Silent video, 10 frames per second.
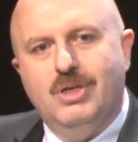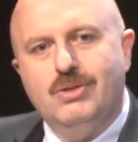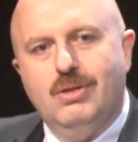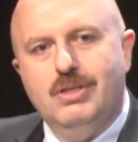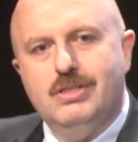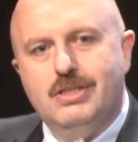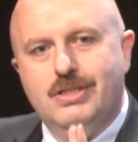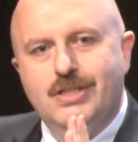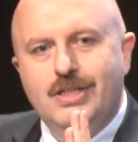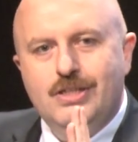colleagues
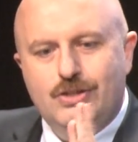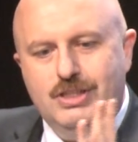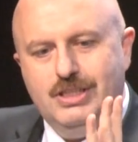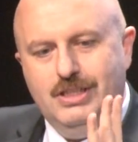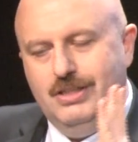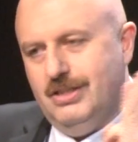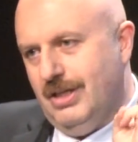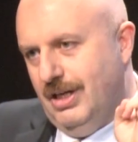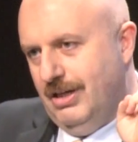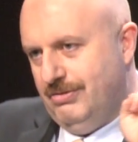here, see that
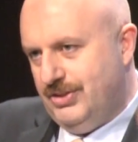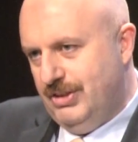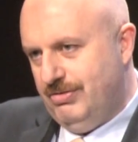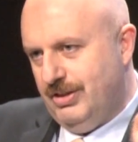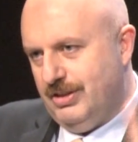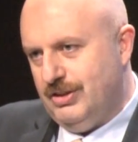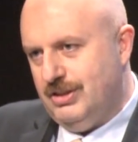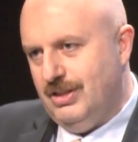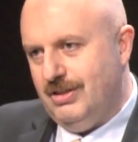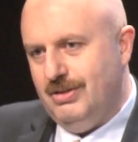I have three
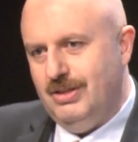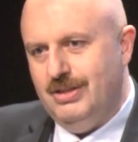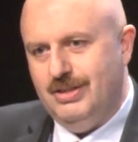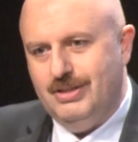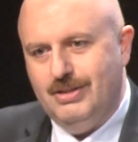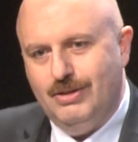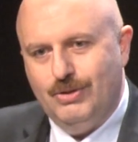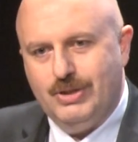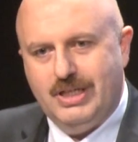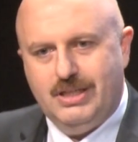fingers
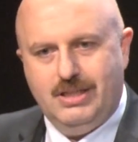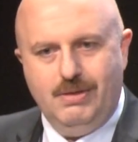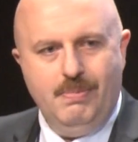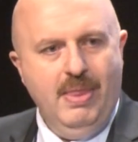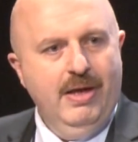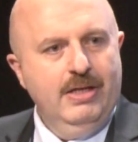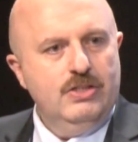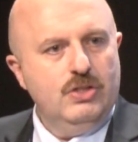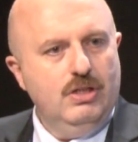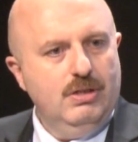looking at them.
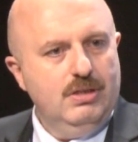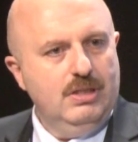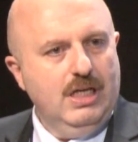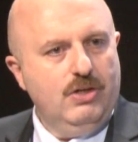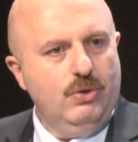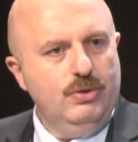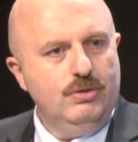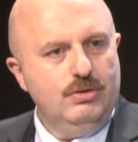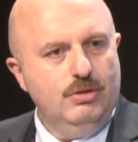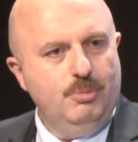So
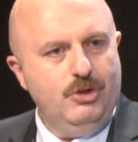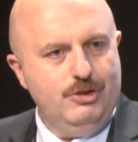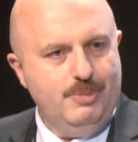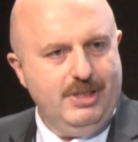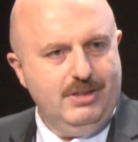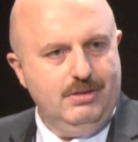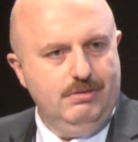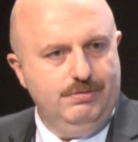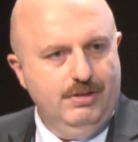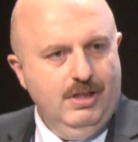according to the
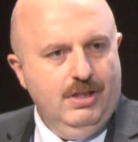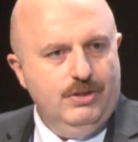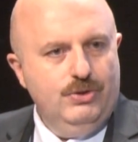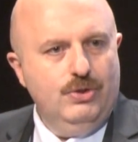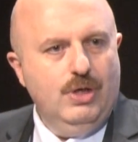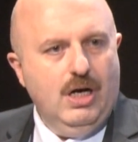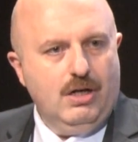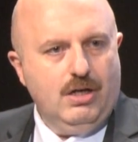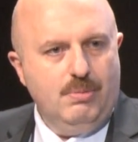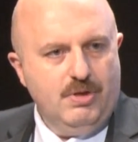perspective you
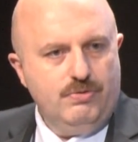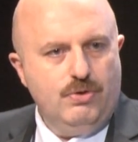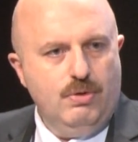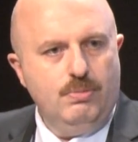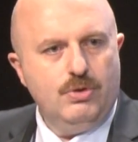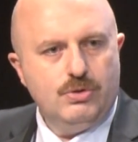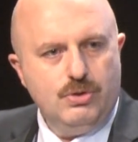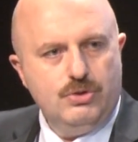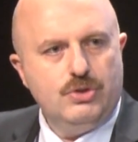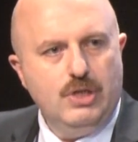are coming from, your
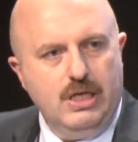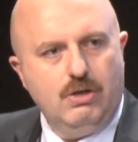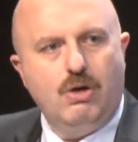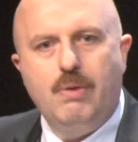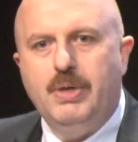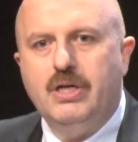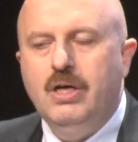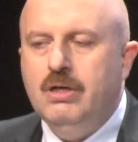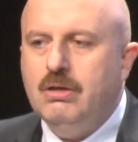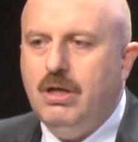social, economic,
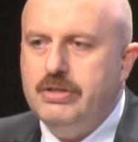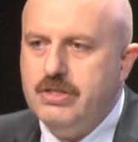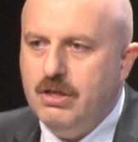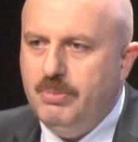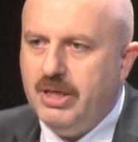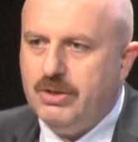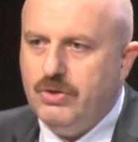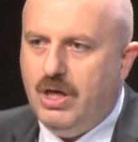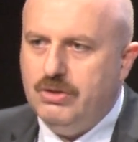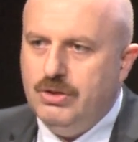cultural
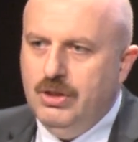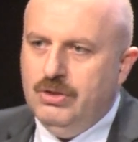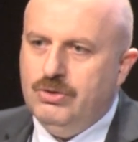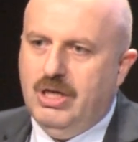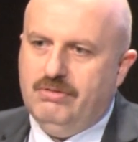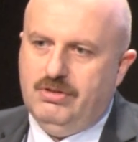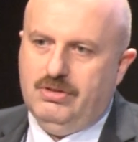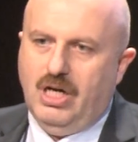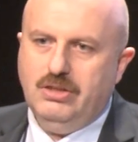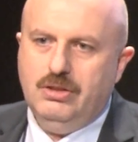background, you have the
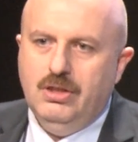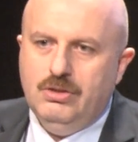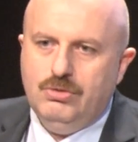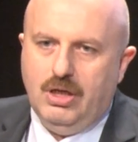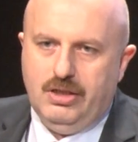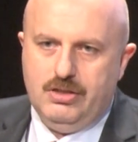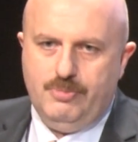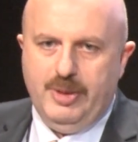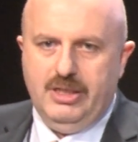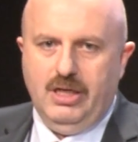right to
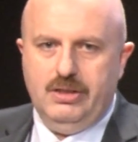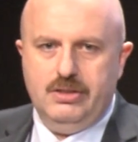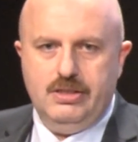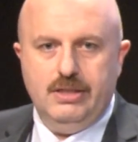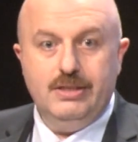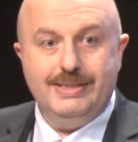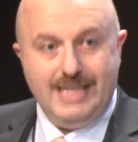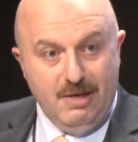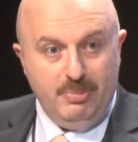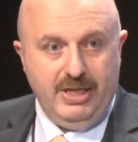understand the
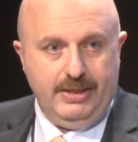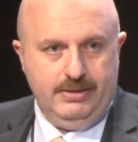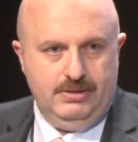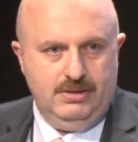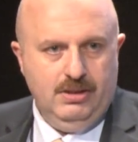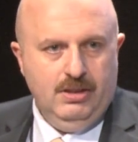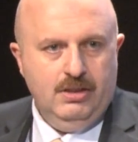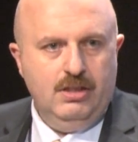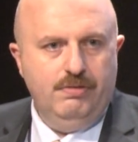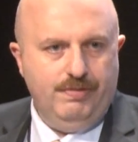same text
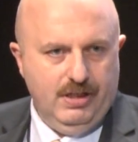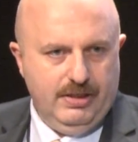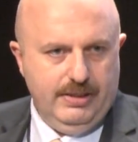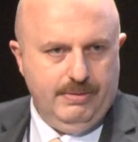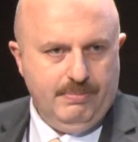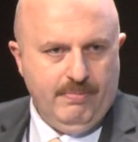differently.